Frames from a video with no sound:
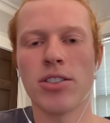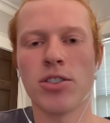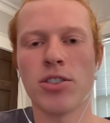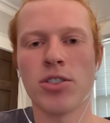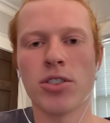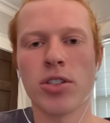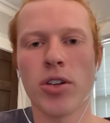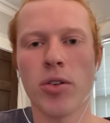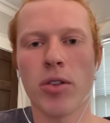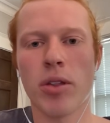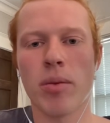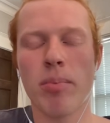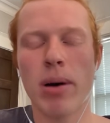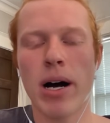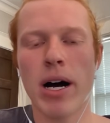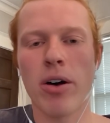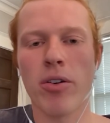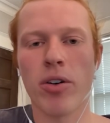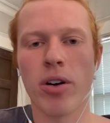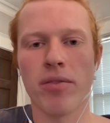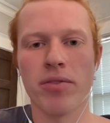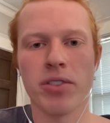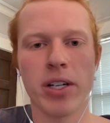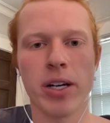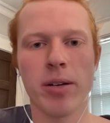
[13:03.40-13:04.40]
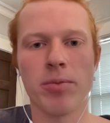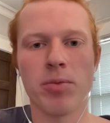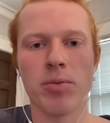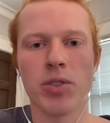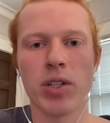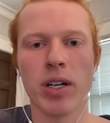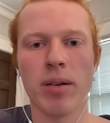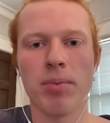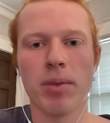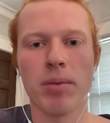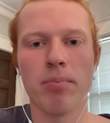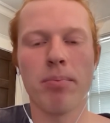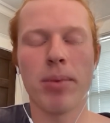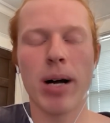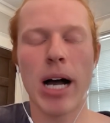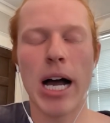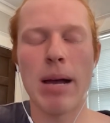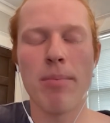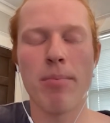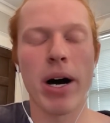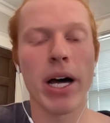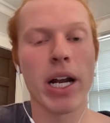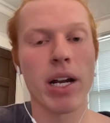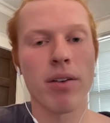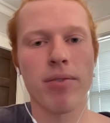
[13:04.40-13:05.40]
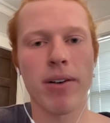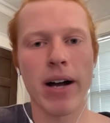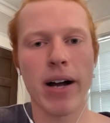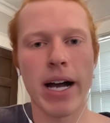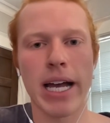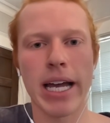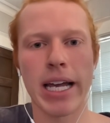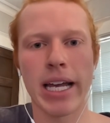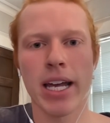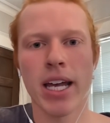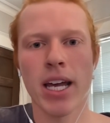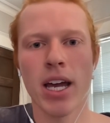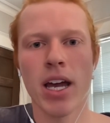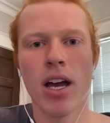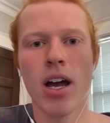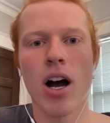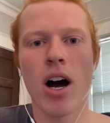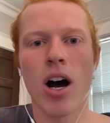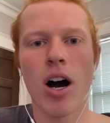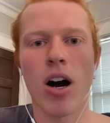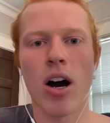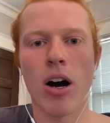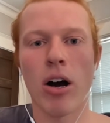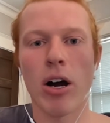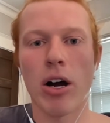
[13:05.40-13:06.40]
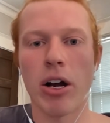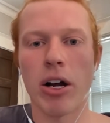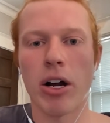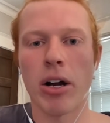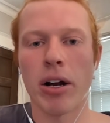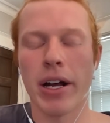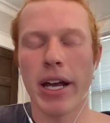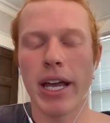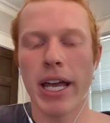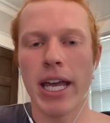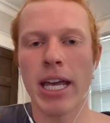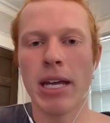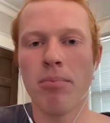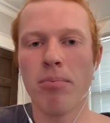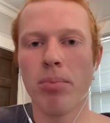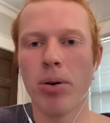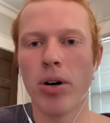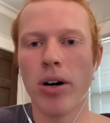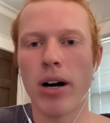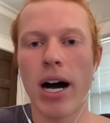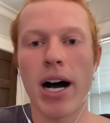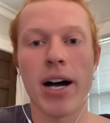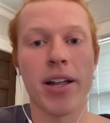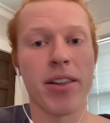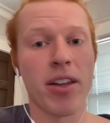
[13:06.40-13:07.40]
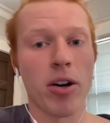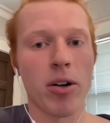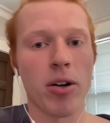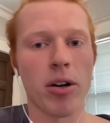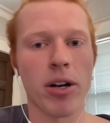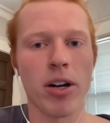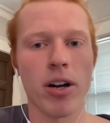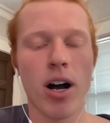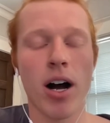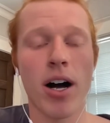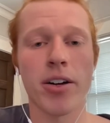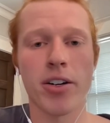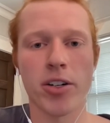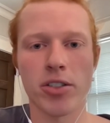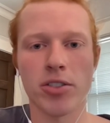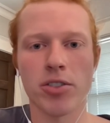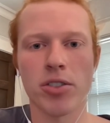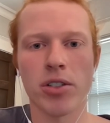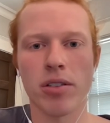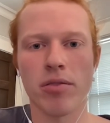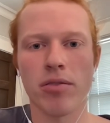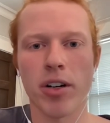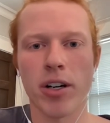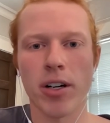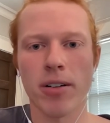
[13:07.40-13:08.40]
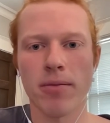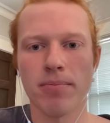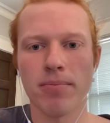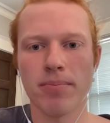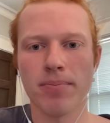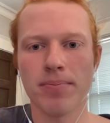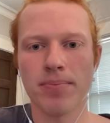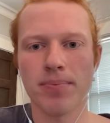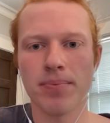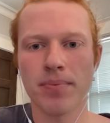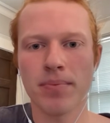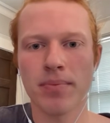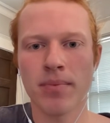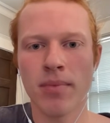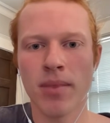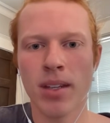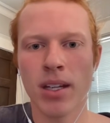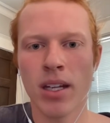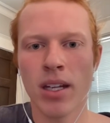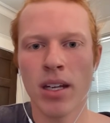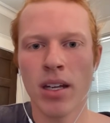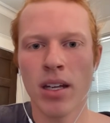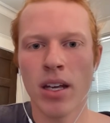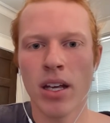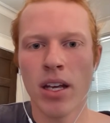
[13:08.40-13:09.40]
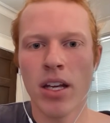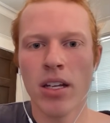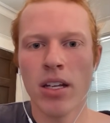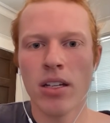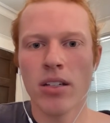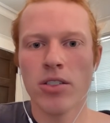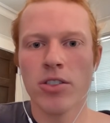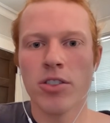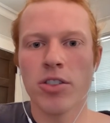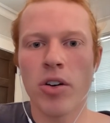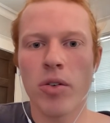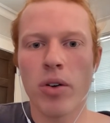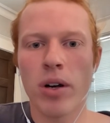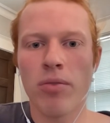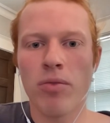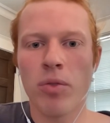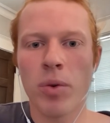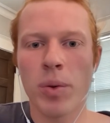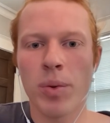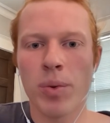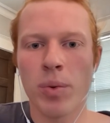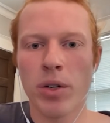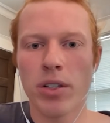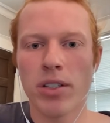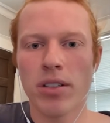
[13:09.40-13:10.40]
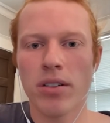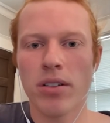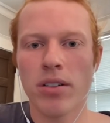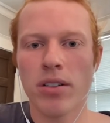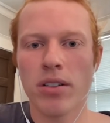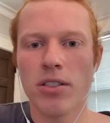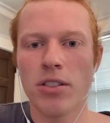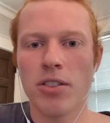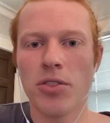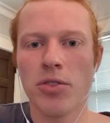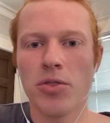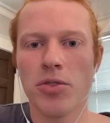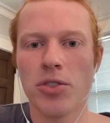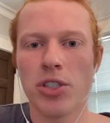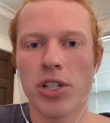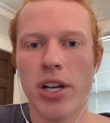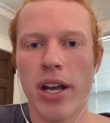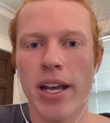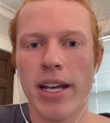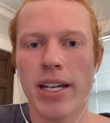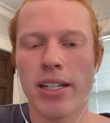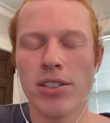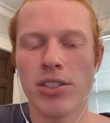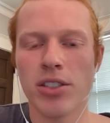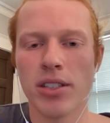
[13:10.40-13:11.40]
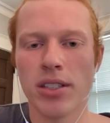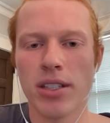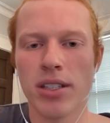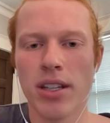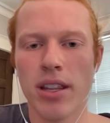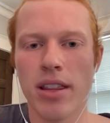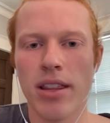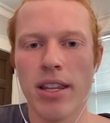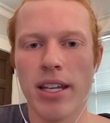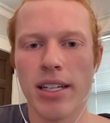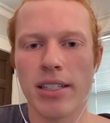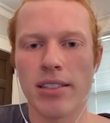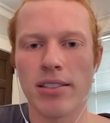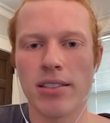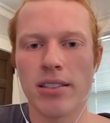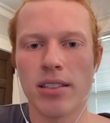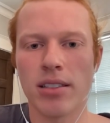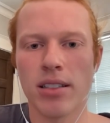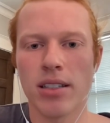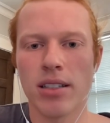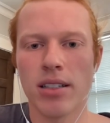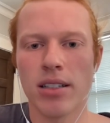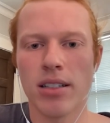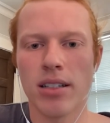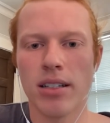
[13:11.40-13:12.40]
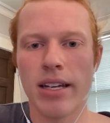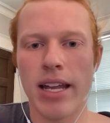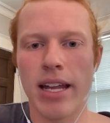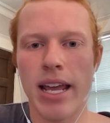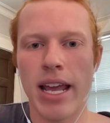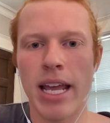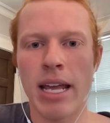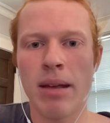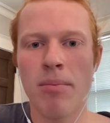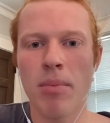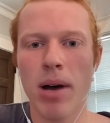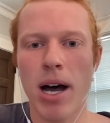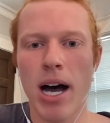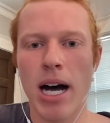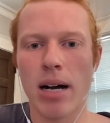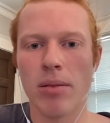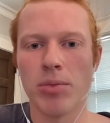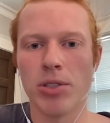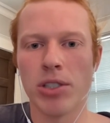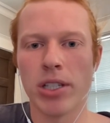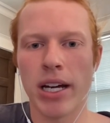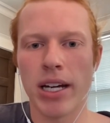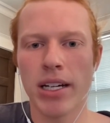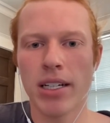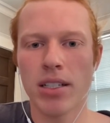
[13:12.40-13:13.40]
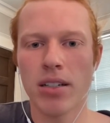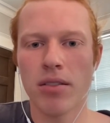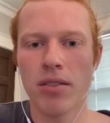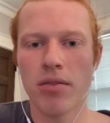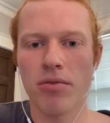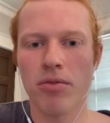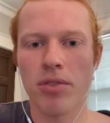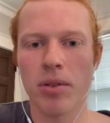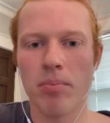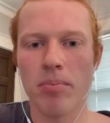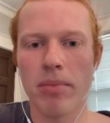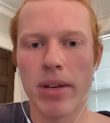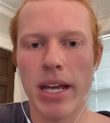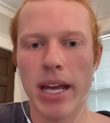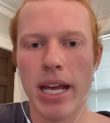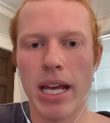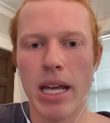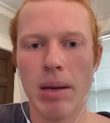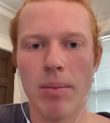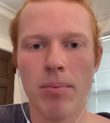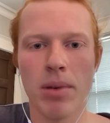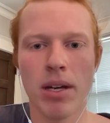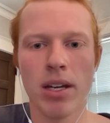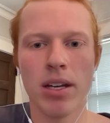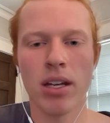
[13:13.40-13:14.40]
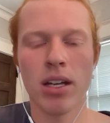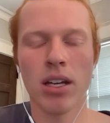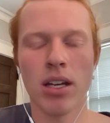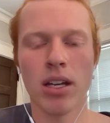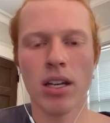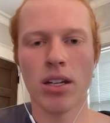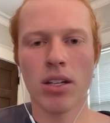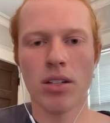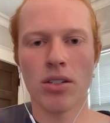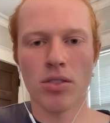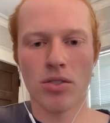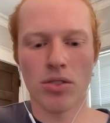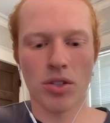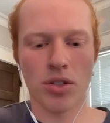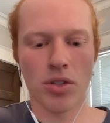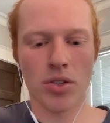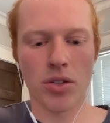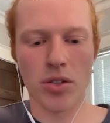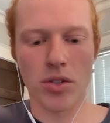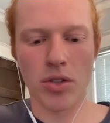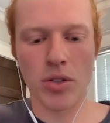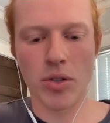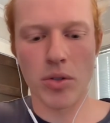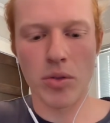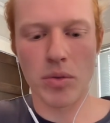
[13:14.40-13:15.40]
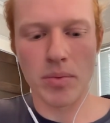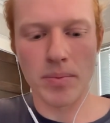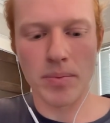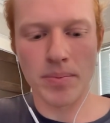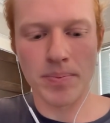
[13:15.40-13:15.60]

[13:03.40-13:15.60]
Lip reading: show the power of TypeScript by modifying our input on our server. So if we were to change this name object from name to